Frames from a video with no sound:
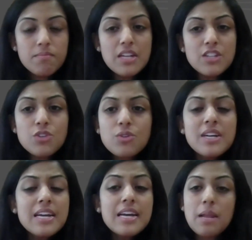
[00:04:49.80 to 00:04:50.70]
So
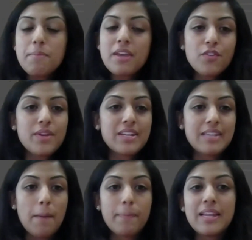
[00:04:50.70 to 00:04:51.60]
let me give you an
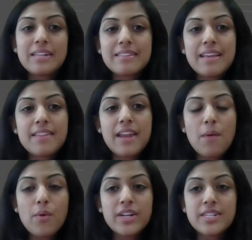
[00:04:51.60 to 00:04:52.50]
example. Let's say that I
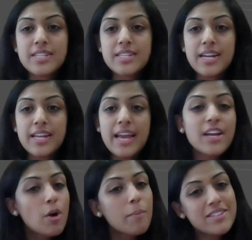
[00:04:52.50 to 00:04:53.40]
wanted to study
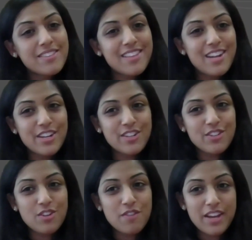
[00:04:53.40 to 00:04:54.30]
economics at the London
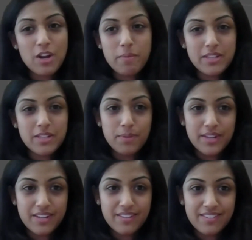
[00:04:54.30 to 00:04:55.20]
School of Economics and
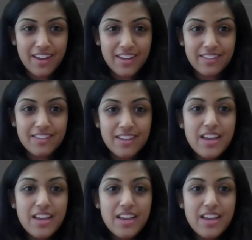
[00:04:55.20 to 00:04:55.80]
Political Science.